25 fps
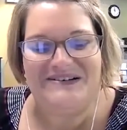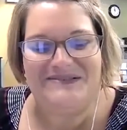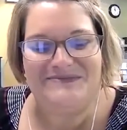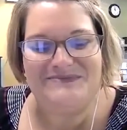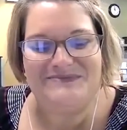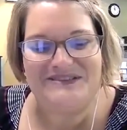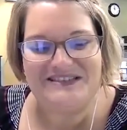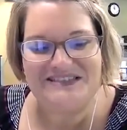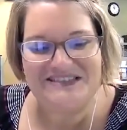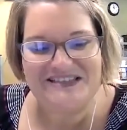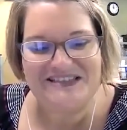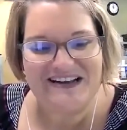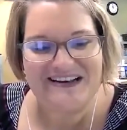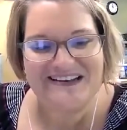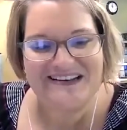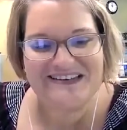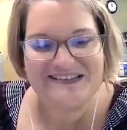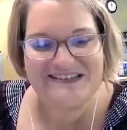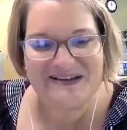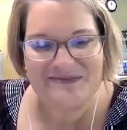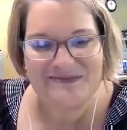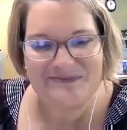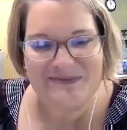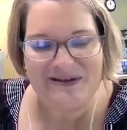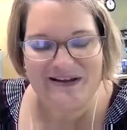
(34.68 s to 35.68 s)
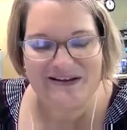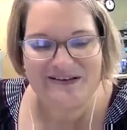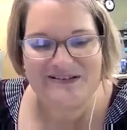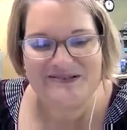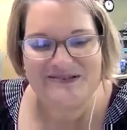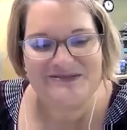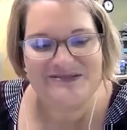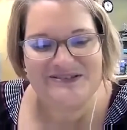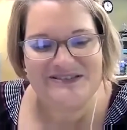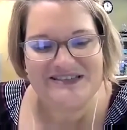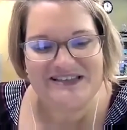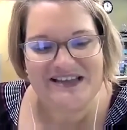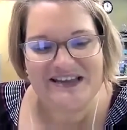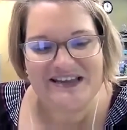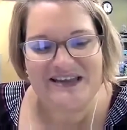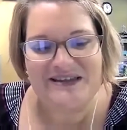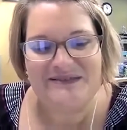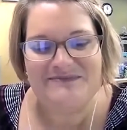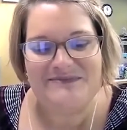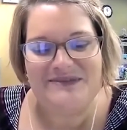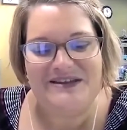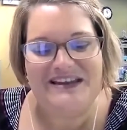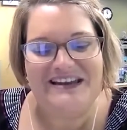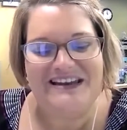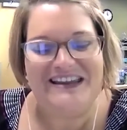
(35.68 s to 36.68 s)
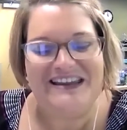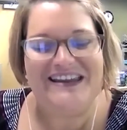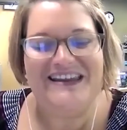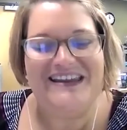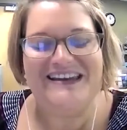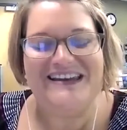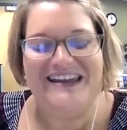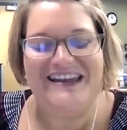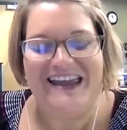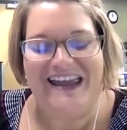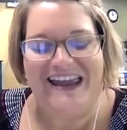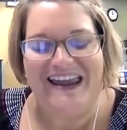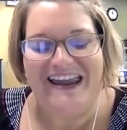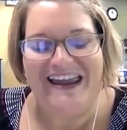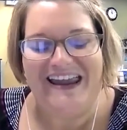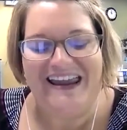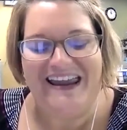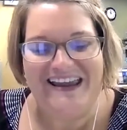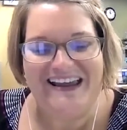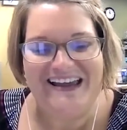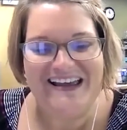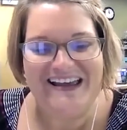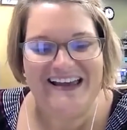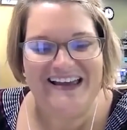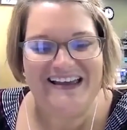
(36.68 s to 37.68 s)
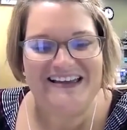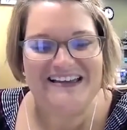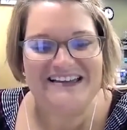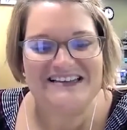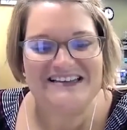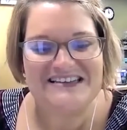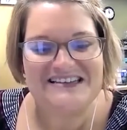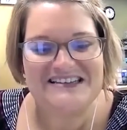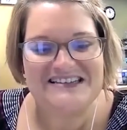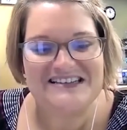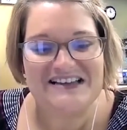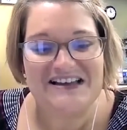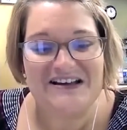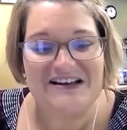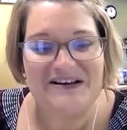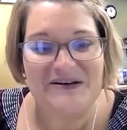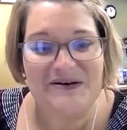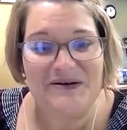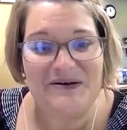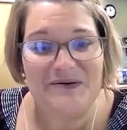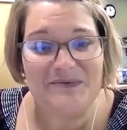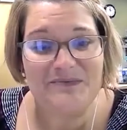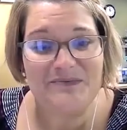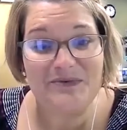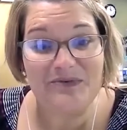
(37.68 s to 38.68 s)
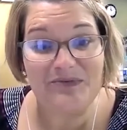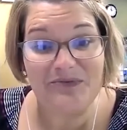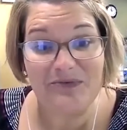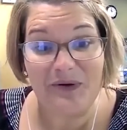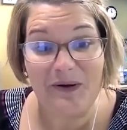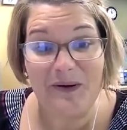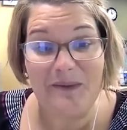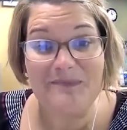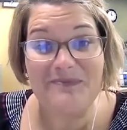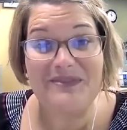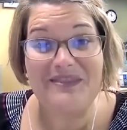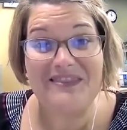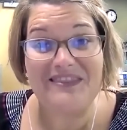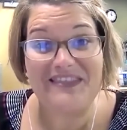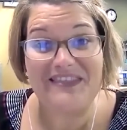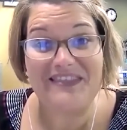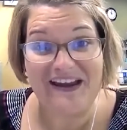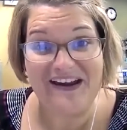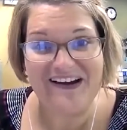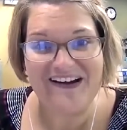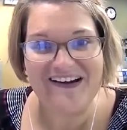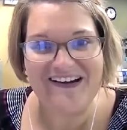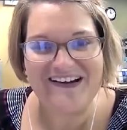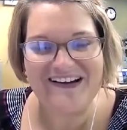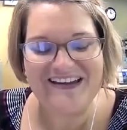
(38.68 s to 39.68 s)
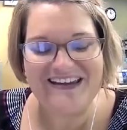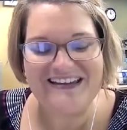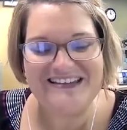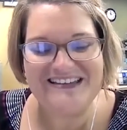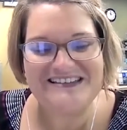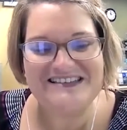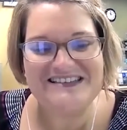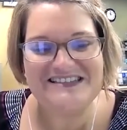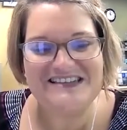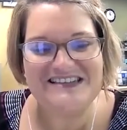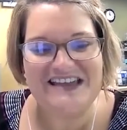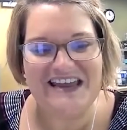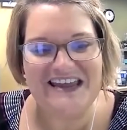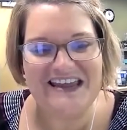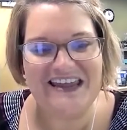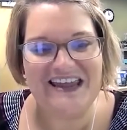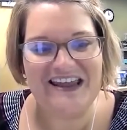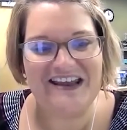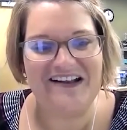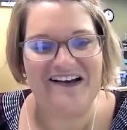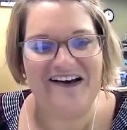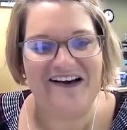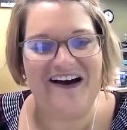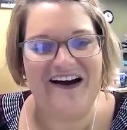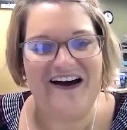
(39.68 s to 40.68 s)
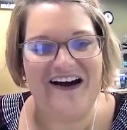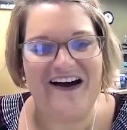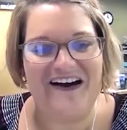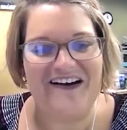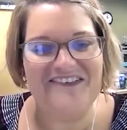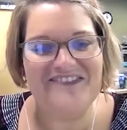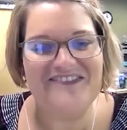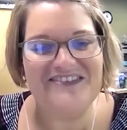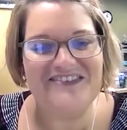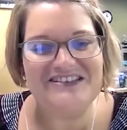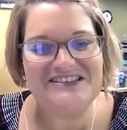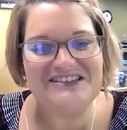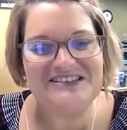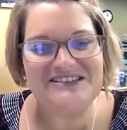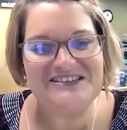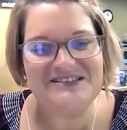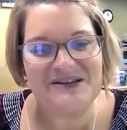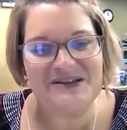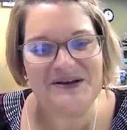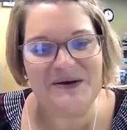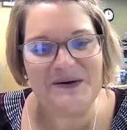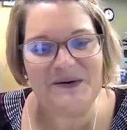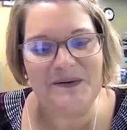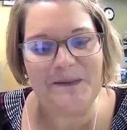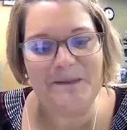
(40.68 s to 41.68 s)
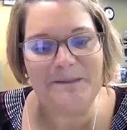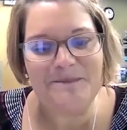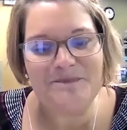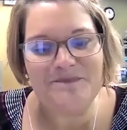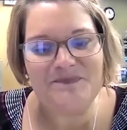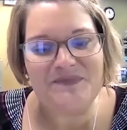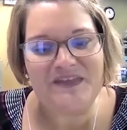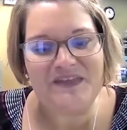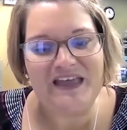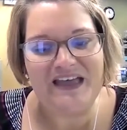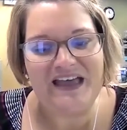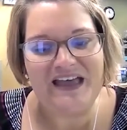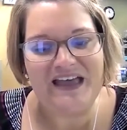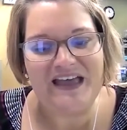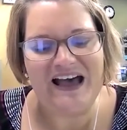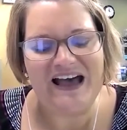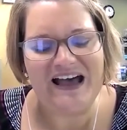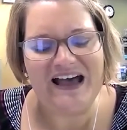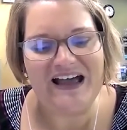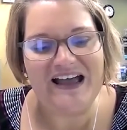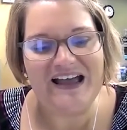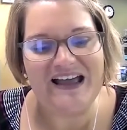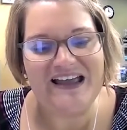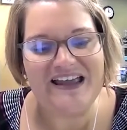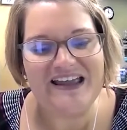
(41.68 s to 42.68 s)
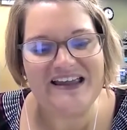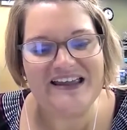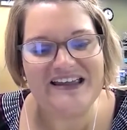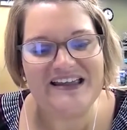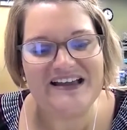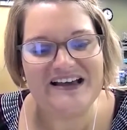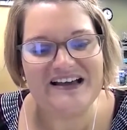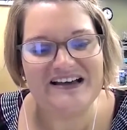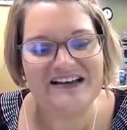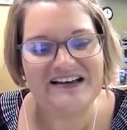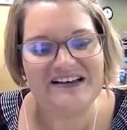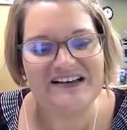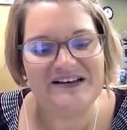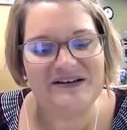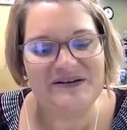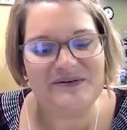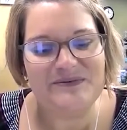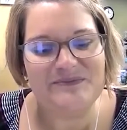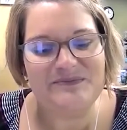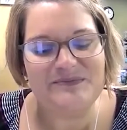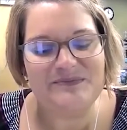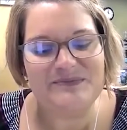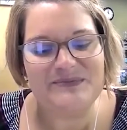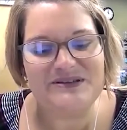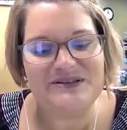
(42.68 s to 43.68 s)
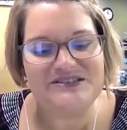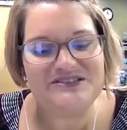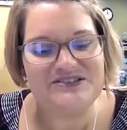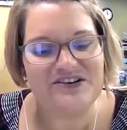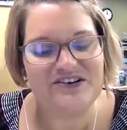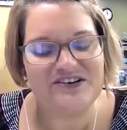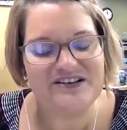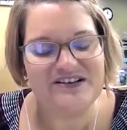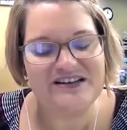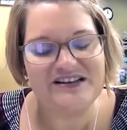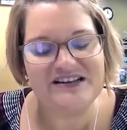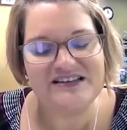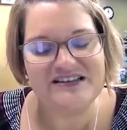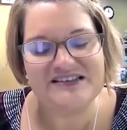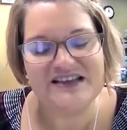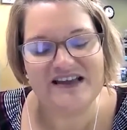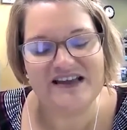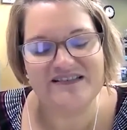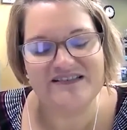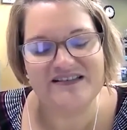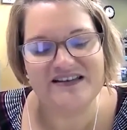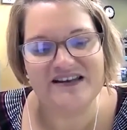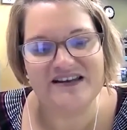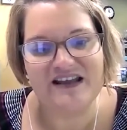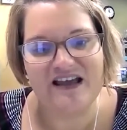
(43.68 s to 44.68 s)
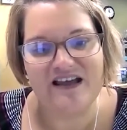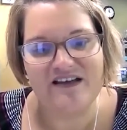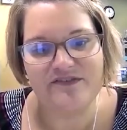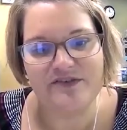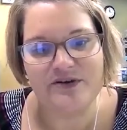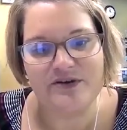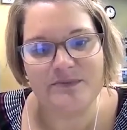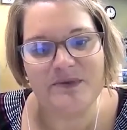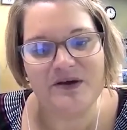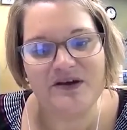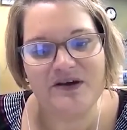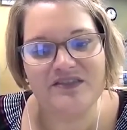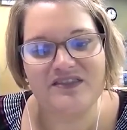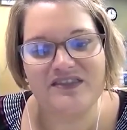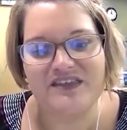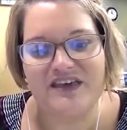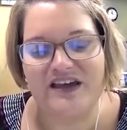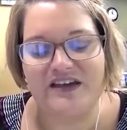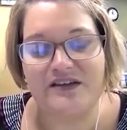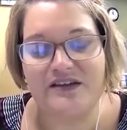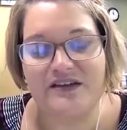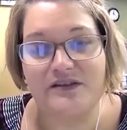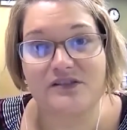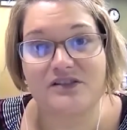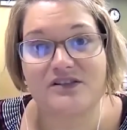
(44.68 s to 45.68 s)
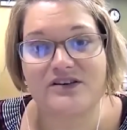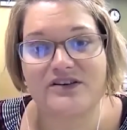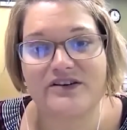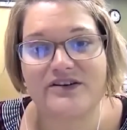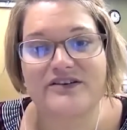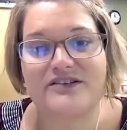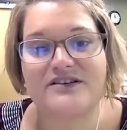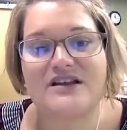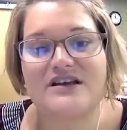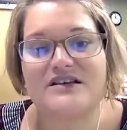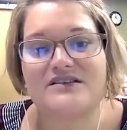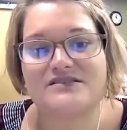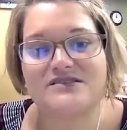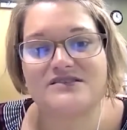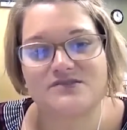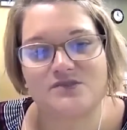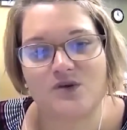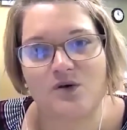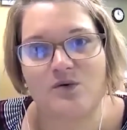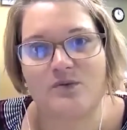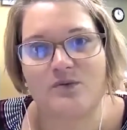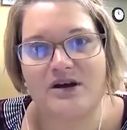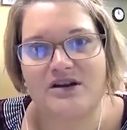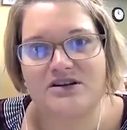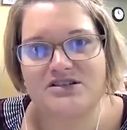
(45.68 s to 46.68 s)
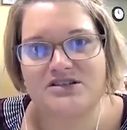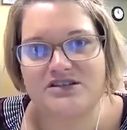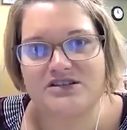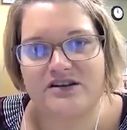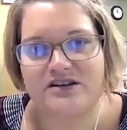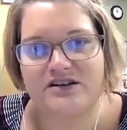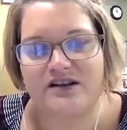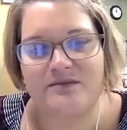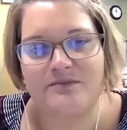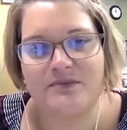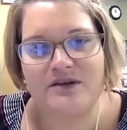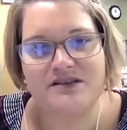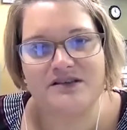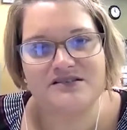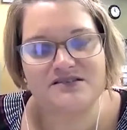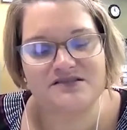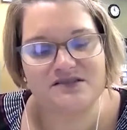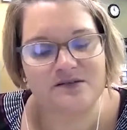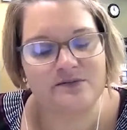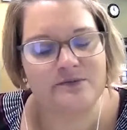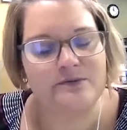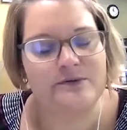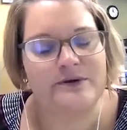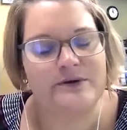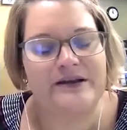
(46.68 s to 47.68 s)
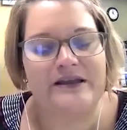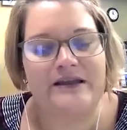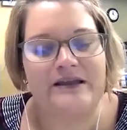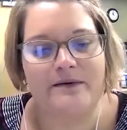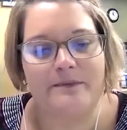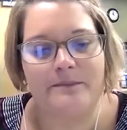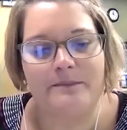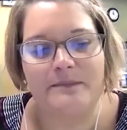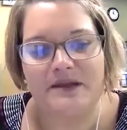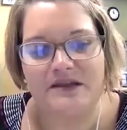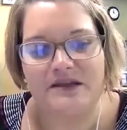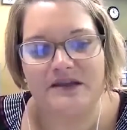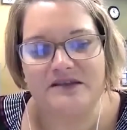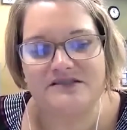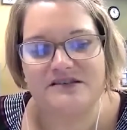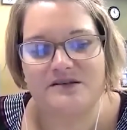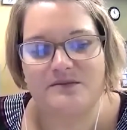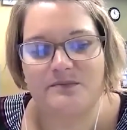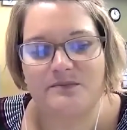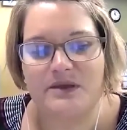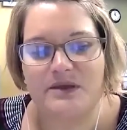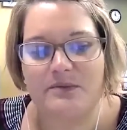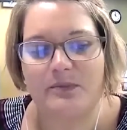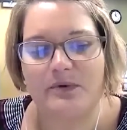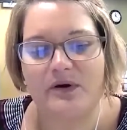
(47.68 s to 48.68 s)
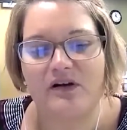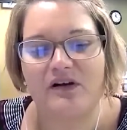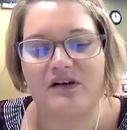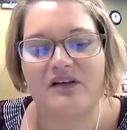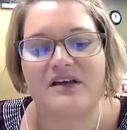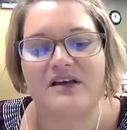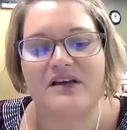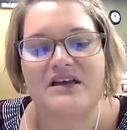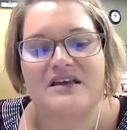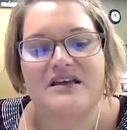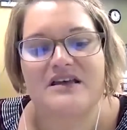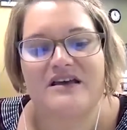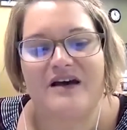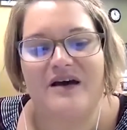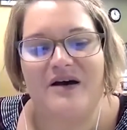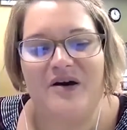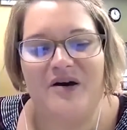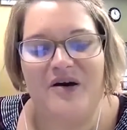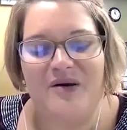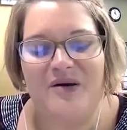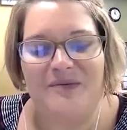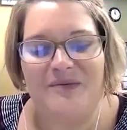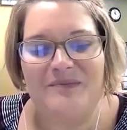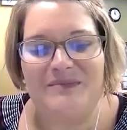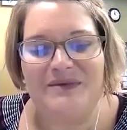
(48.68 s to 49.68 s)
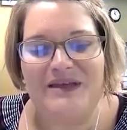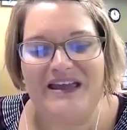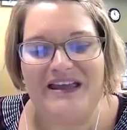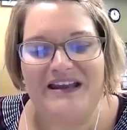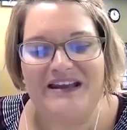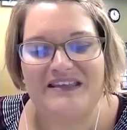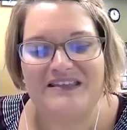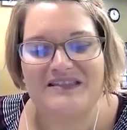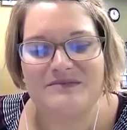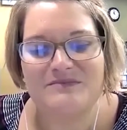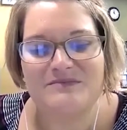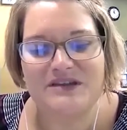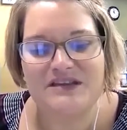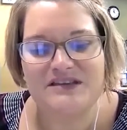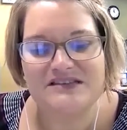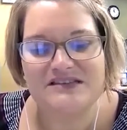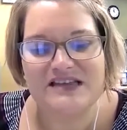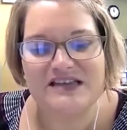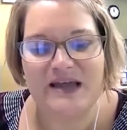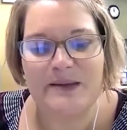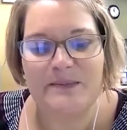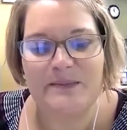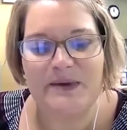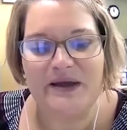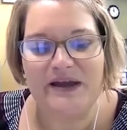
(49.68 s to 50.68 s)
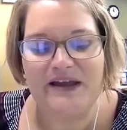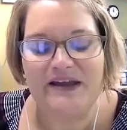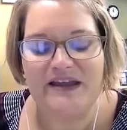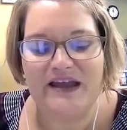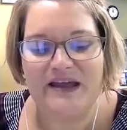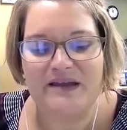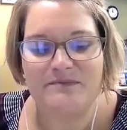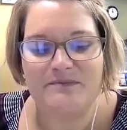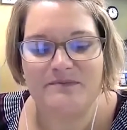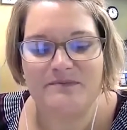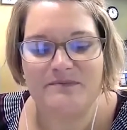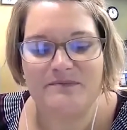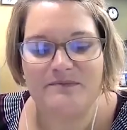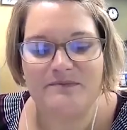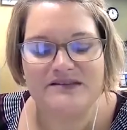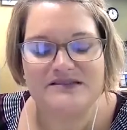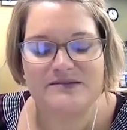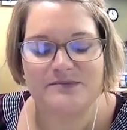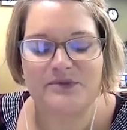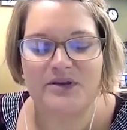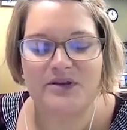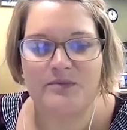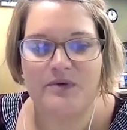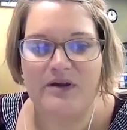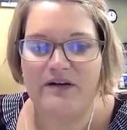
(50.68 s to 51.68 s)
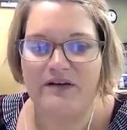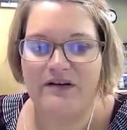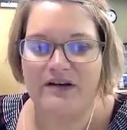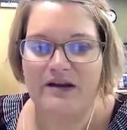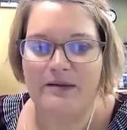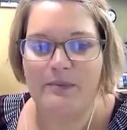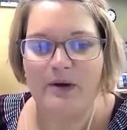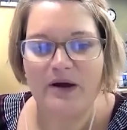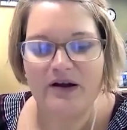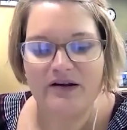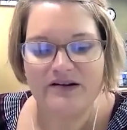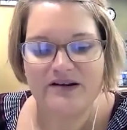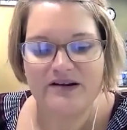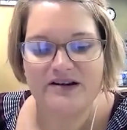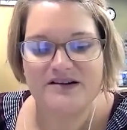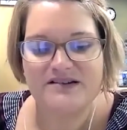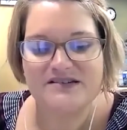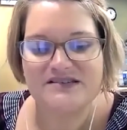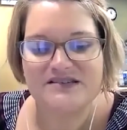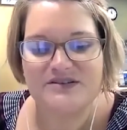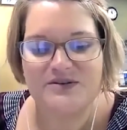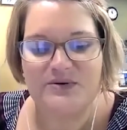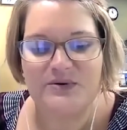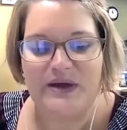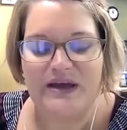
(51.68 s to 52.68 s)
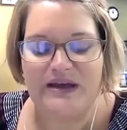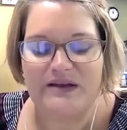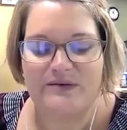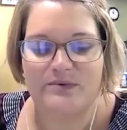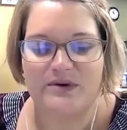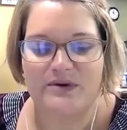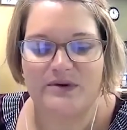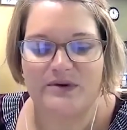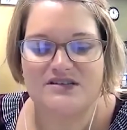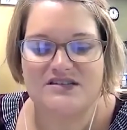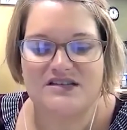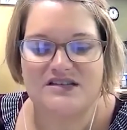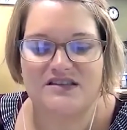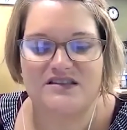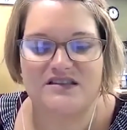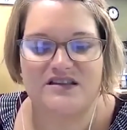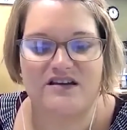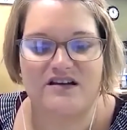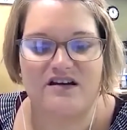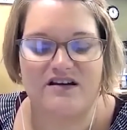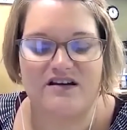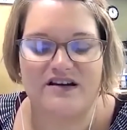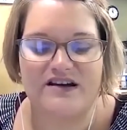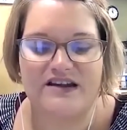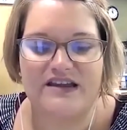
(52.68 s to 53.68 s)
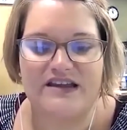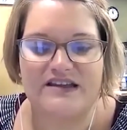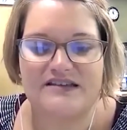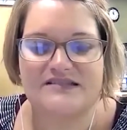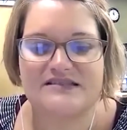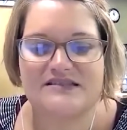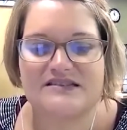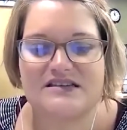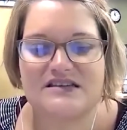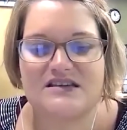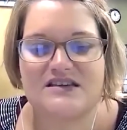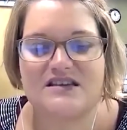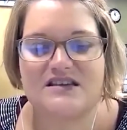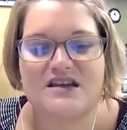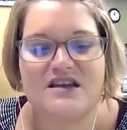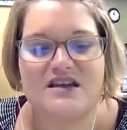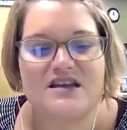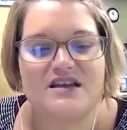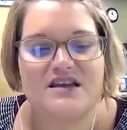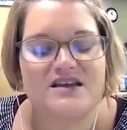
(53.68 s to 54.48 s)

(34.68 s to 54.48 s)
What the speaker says: Decided to come back to a second meeting, and from there it's taken off. So I started attending every month. I learned so much and I met so many amazing people. And in the meantime, I had met some community partners who had worked at the RESD.